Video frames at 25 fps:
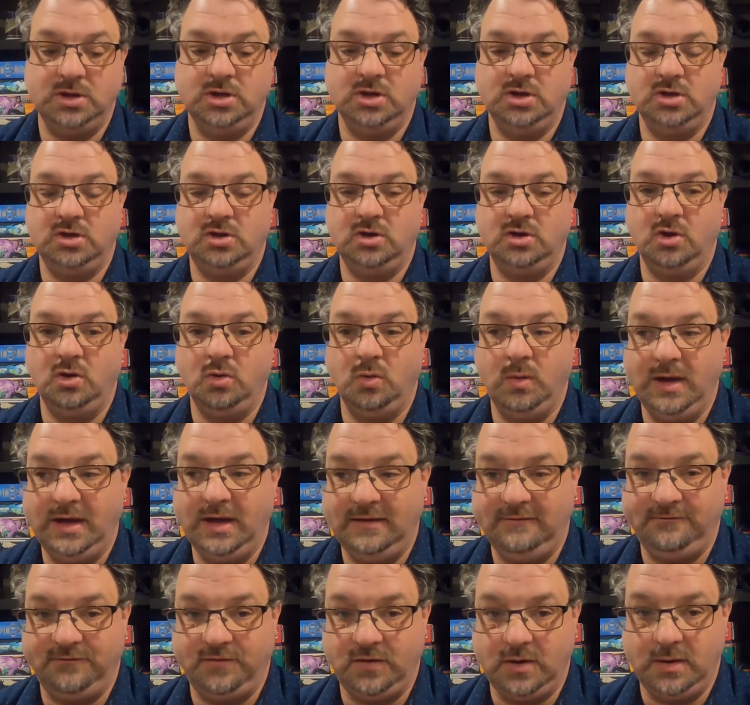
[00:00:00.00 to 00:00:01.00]
Hood
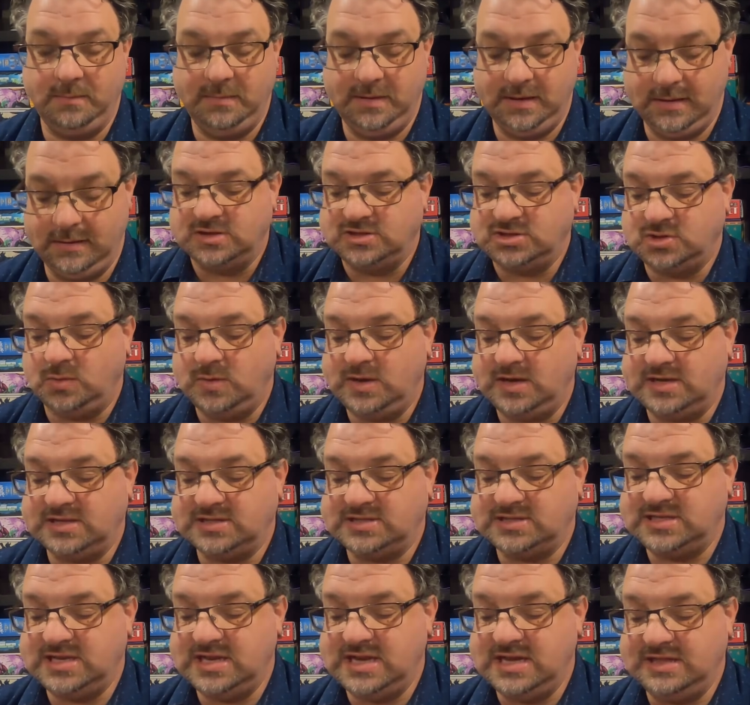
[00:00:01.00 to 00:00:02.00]
away from him. So we can
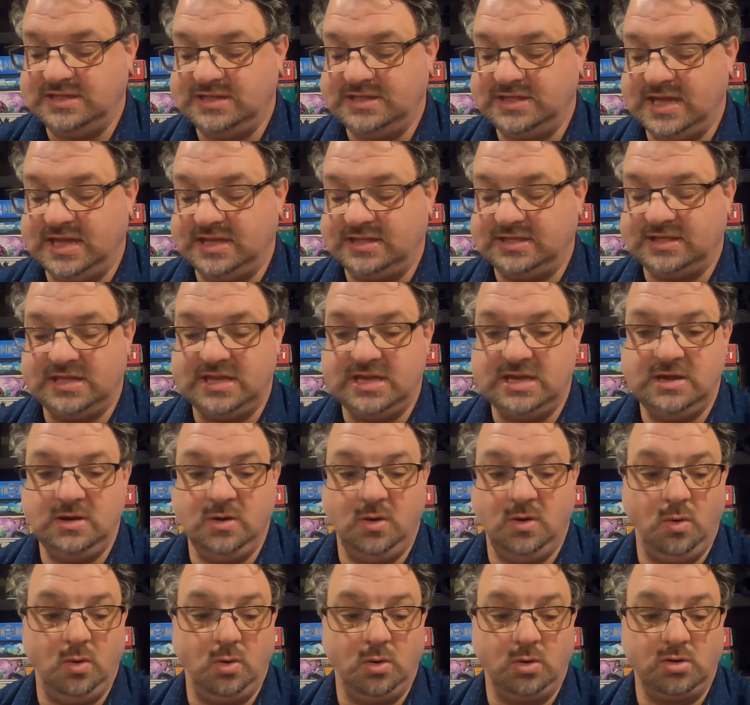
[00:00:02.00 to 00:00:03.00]
see that the
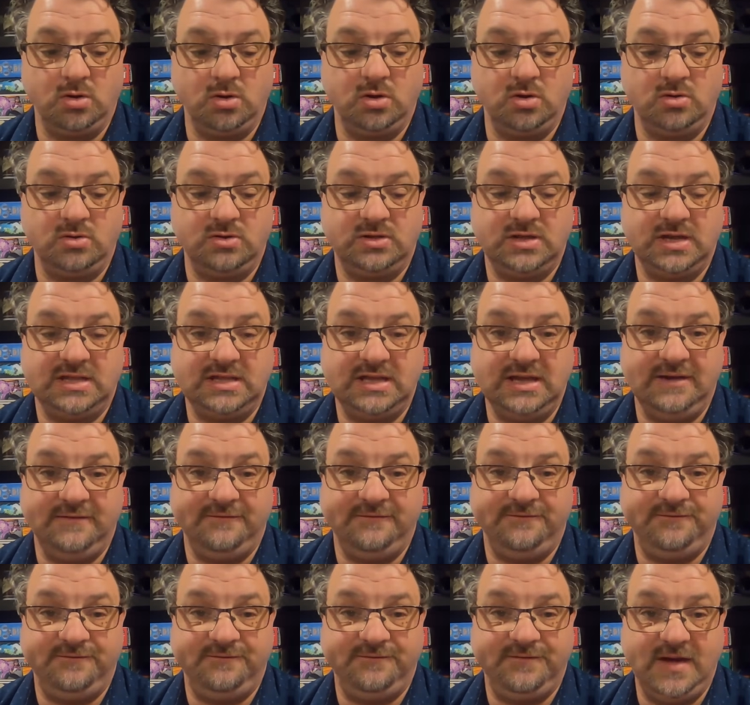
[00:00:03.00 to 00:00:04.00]
order that the
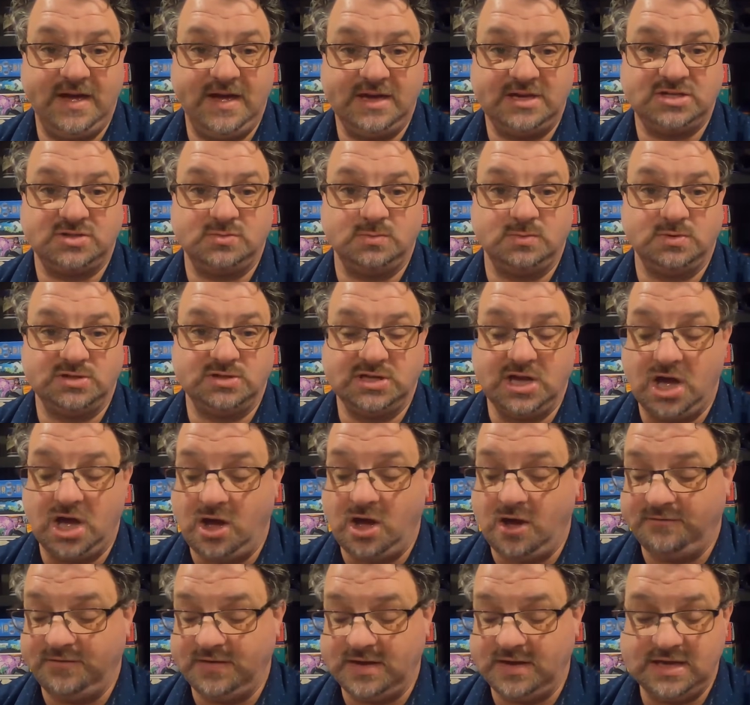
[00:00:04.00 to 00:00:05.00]
effects
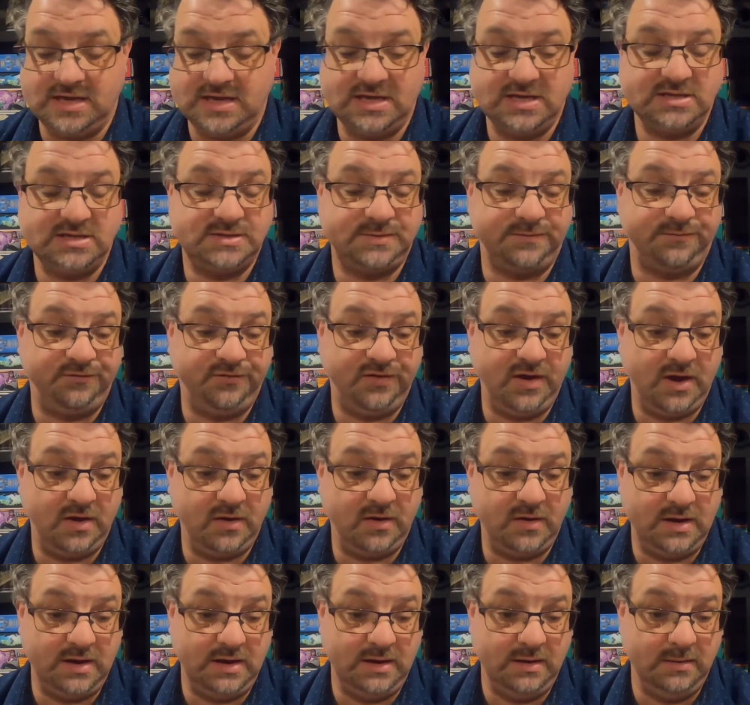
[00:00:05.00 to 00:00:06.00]
resolve is very